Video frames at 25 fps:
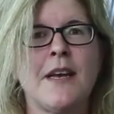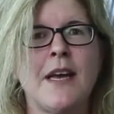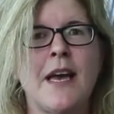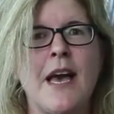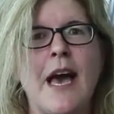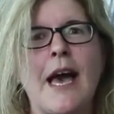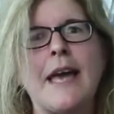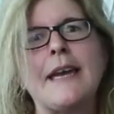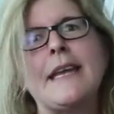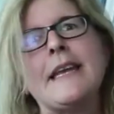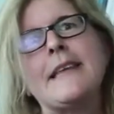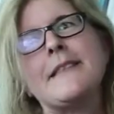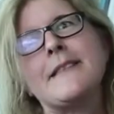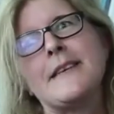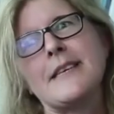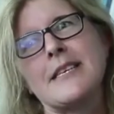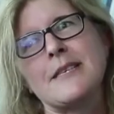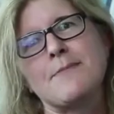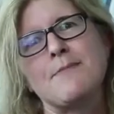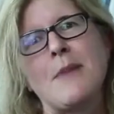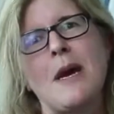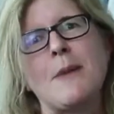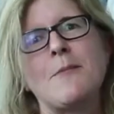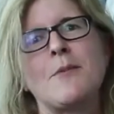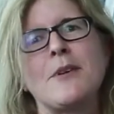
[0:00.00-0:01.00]
And he
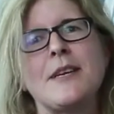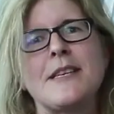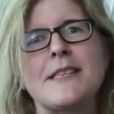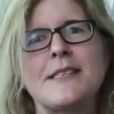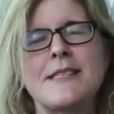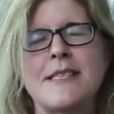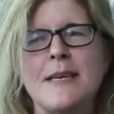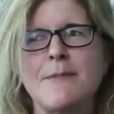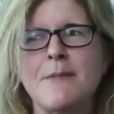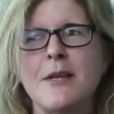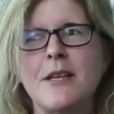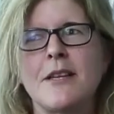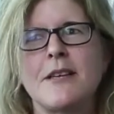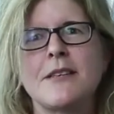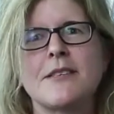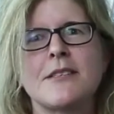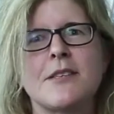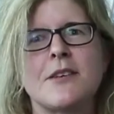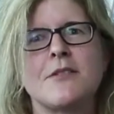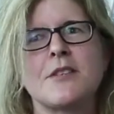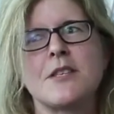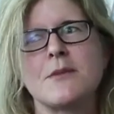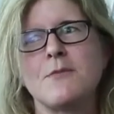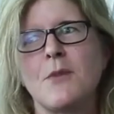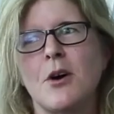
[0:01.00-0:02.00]
thinks memory is similar,
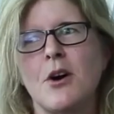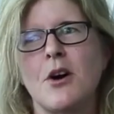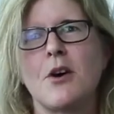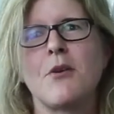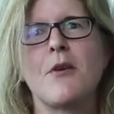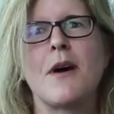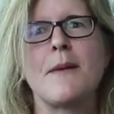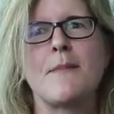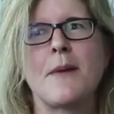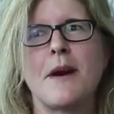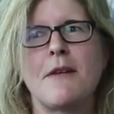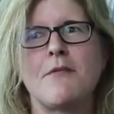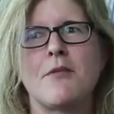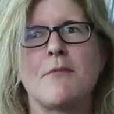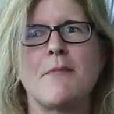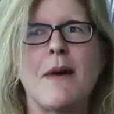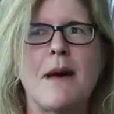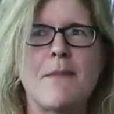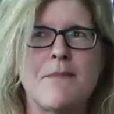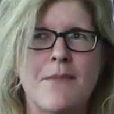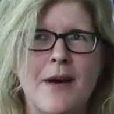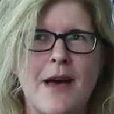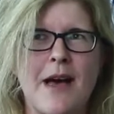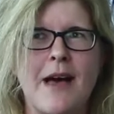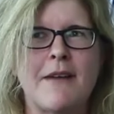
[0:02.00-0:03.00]
so tomorrow I might
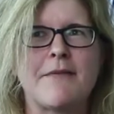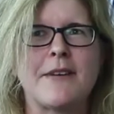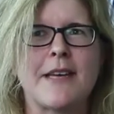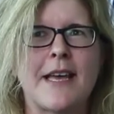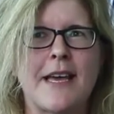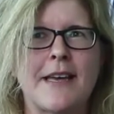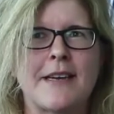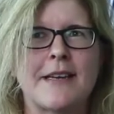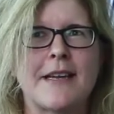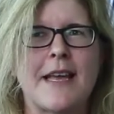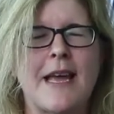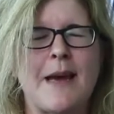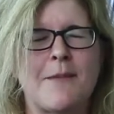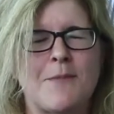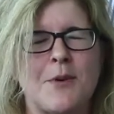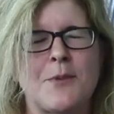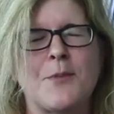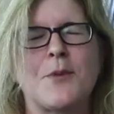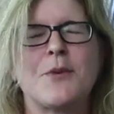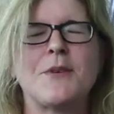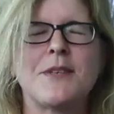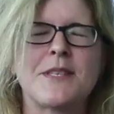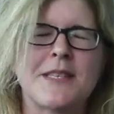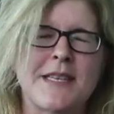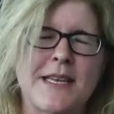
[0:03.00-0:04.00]
remember having had a camera
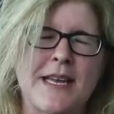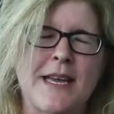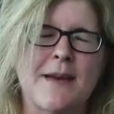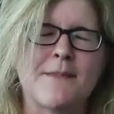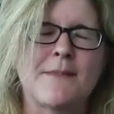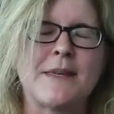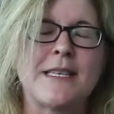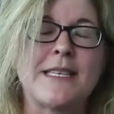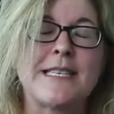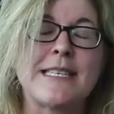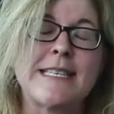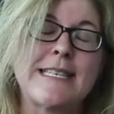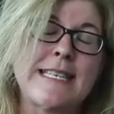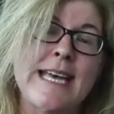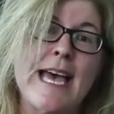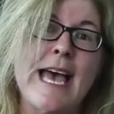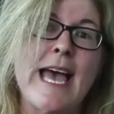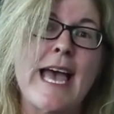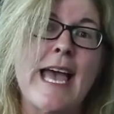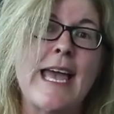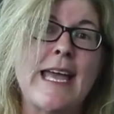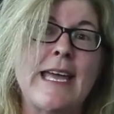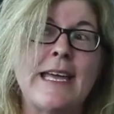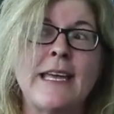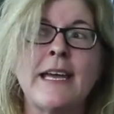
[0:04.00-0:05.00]
pointing at me
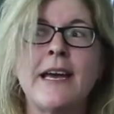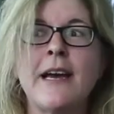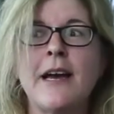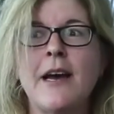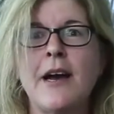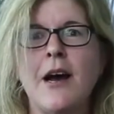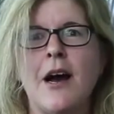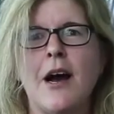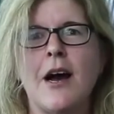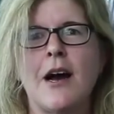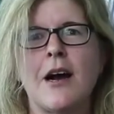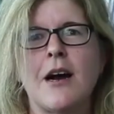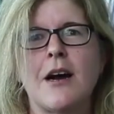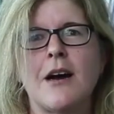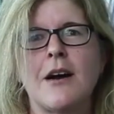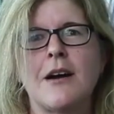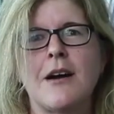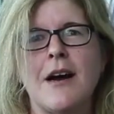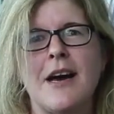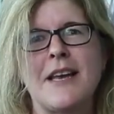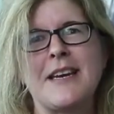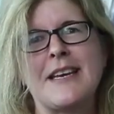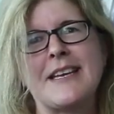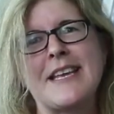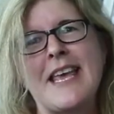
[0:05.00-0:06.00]
today.
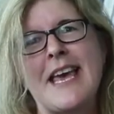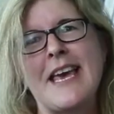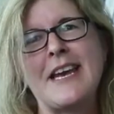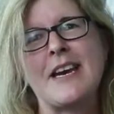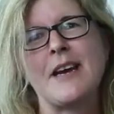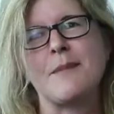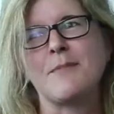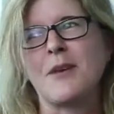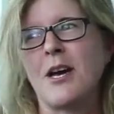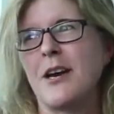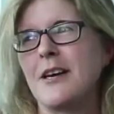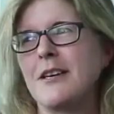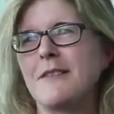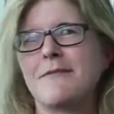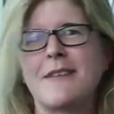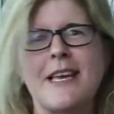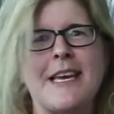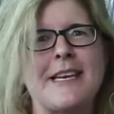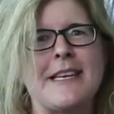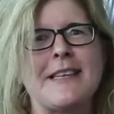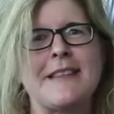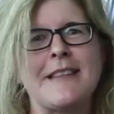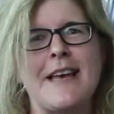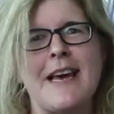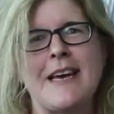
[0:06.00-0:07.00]
And again, I'm kind of
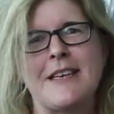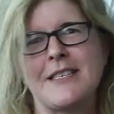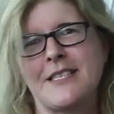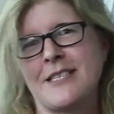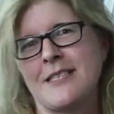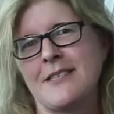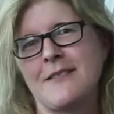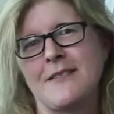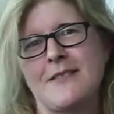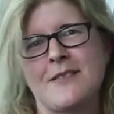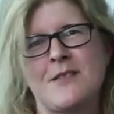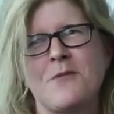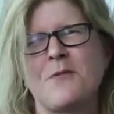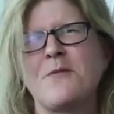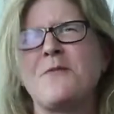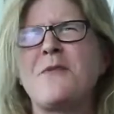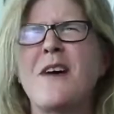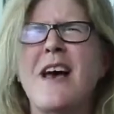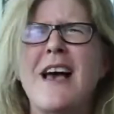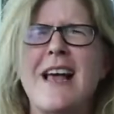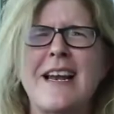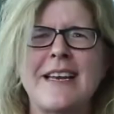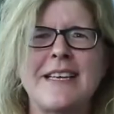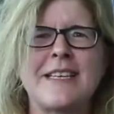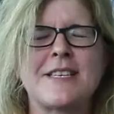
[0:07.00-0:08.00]
getting that
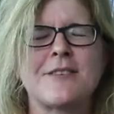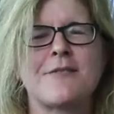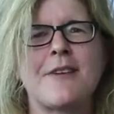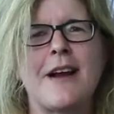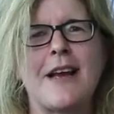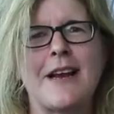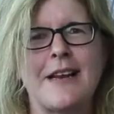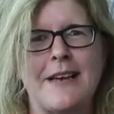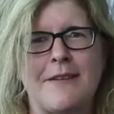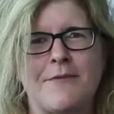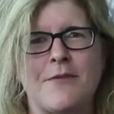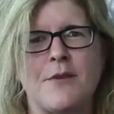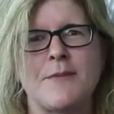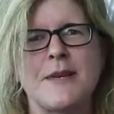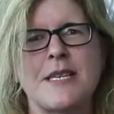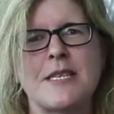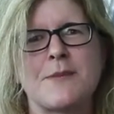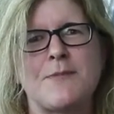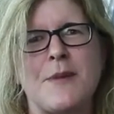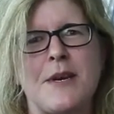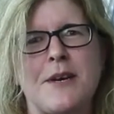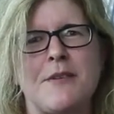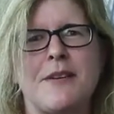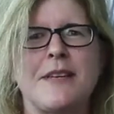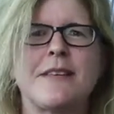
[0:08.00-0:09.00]
fairly directly from
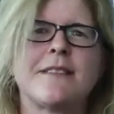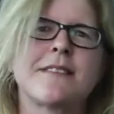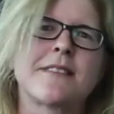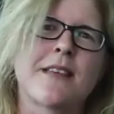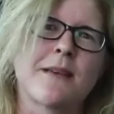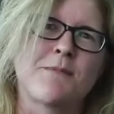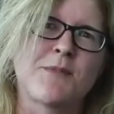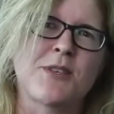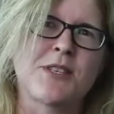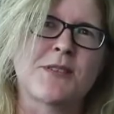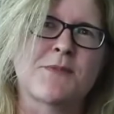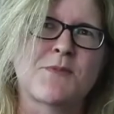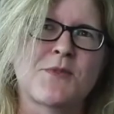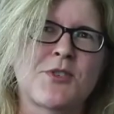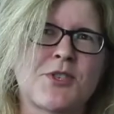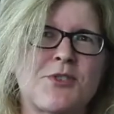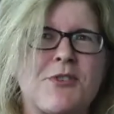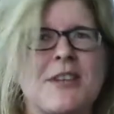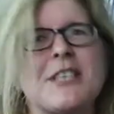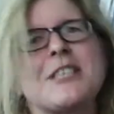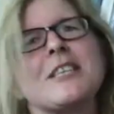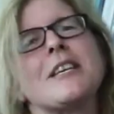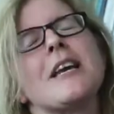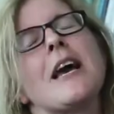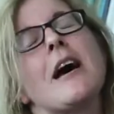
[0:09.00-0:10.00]
experience. I'm just
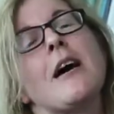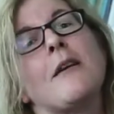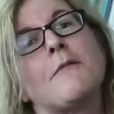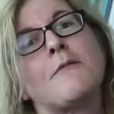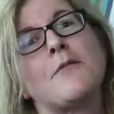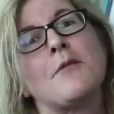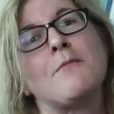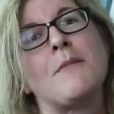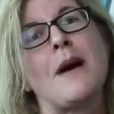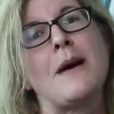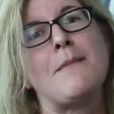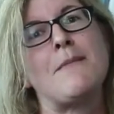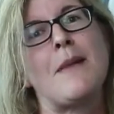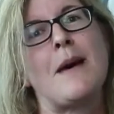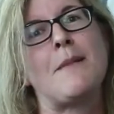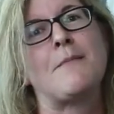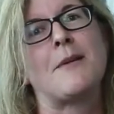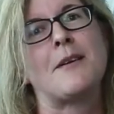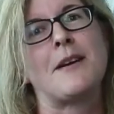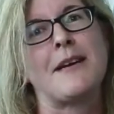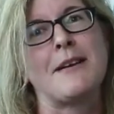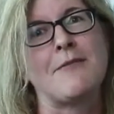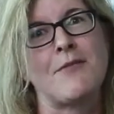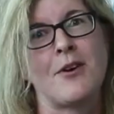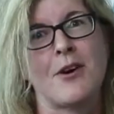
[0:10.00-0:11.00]
dredging it up from my
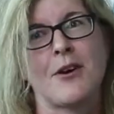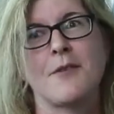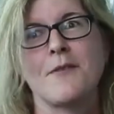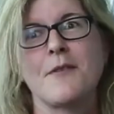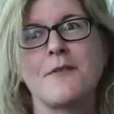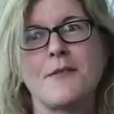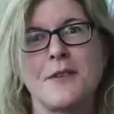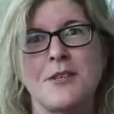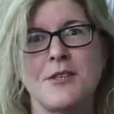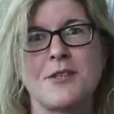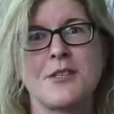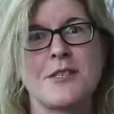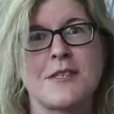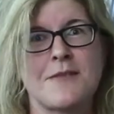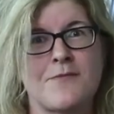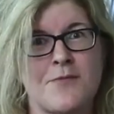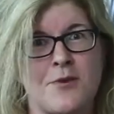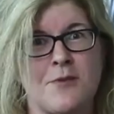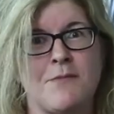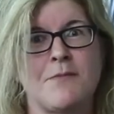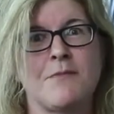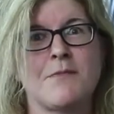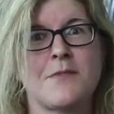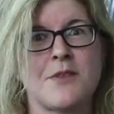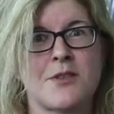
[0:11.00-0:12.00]
memory rather than just
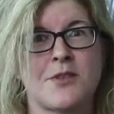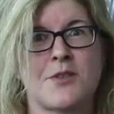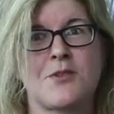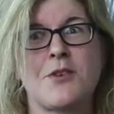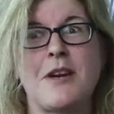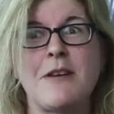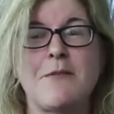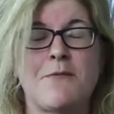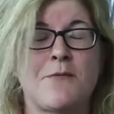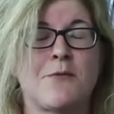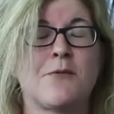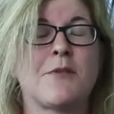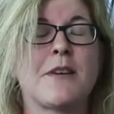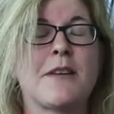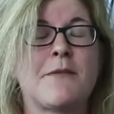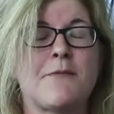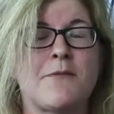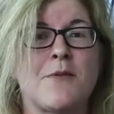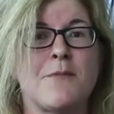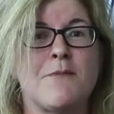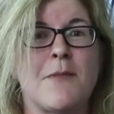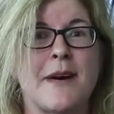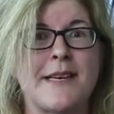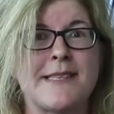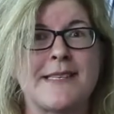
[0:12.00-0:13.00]
from straightforwardly
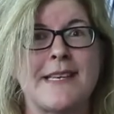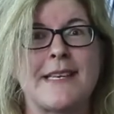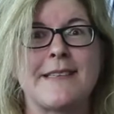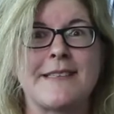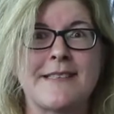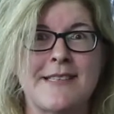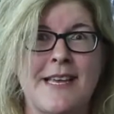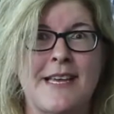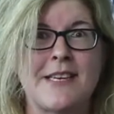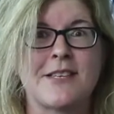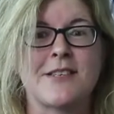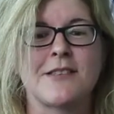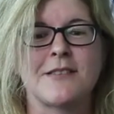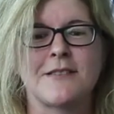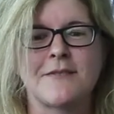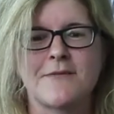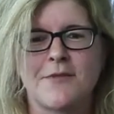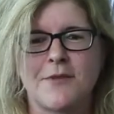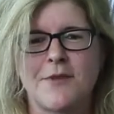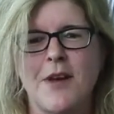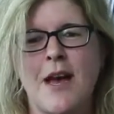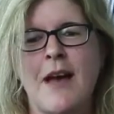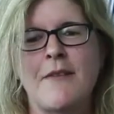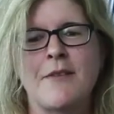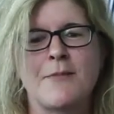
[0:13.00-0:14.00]
from my sensations,
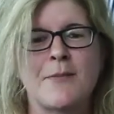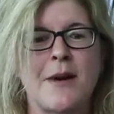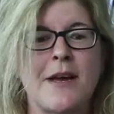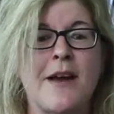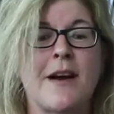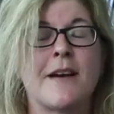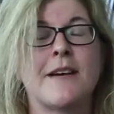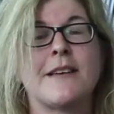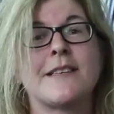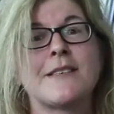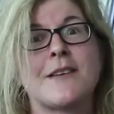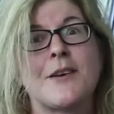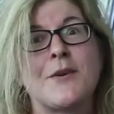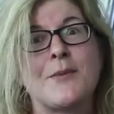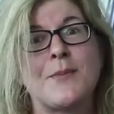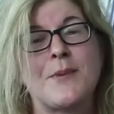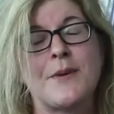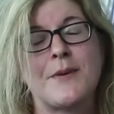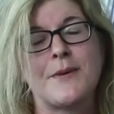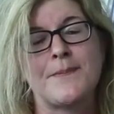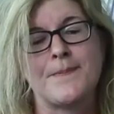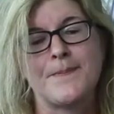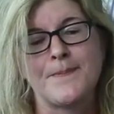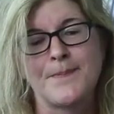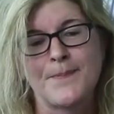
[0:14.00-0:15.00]
from having my eyes open.